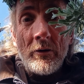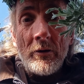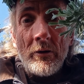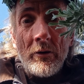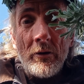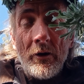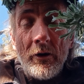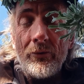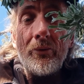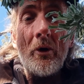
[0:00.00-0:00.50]

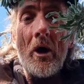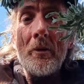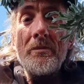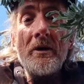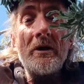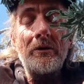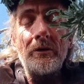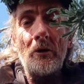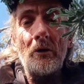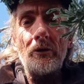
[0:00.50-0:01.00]
It's not a
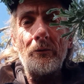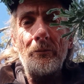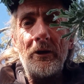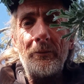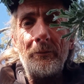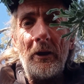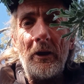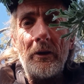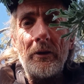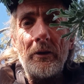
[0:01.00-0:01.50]
big deal to me,
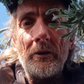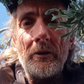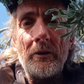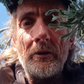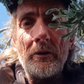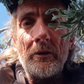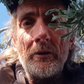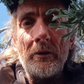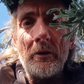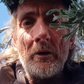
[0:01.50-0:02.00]
man.
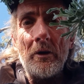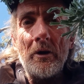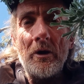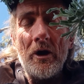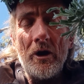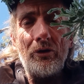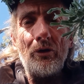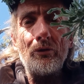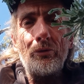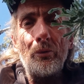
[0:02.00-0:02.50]

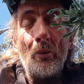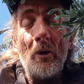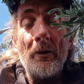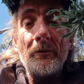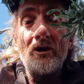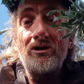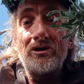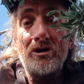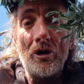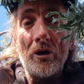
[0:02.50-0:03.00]
It's just the women
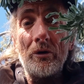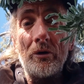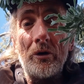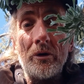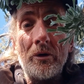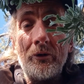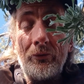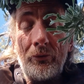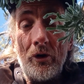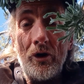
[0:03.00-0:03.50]
and children,
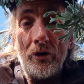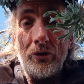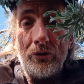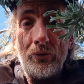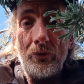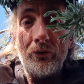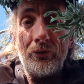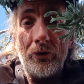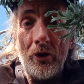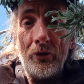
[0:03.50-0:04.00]
it's
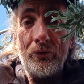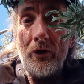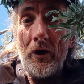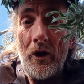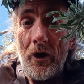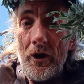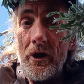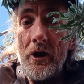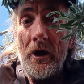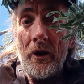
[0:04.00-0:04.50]
gonna take a
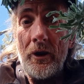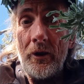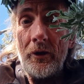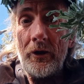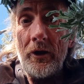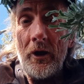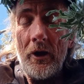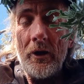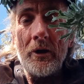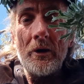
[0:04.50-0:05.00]
hit,
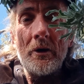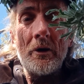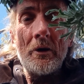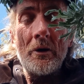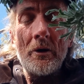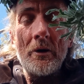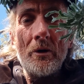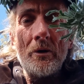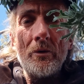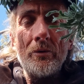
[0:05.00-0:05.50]
okay?
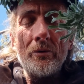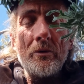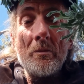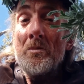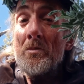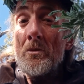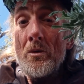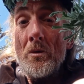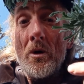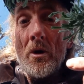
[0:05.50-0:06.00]

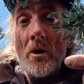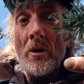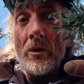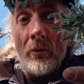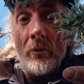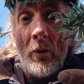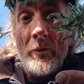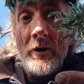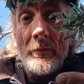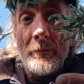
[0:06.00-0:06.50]

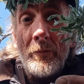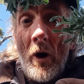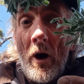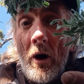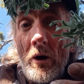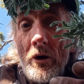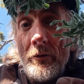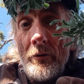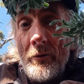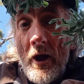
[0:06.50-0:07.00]
Roman Empire
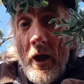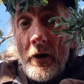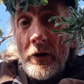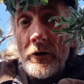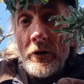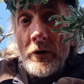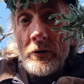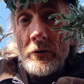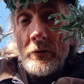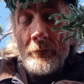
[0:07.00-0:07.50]
and the
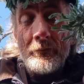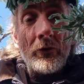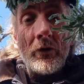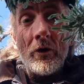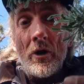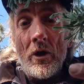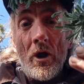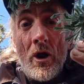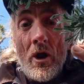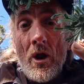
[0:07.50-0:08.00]
Vatican,
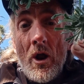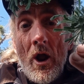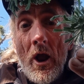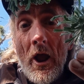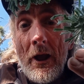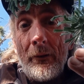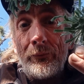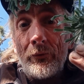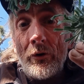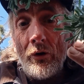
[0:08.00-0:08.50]

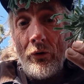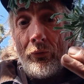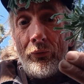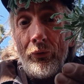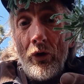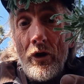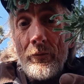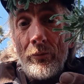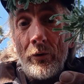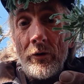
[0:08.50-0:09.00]
Africa and the
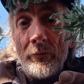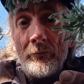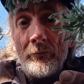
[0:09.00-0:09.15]
slavery,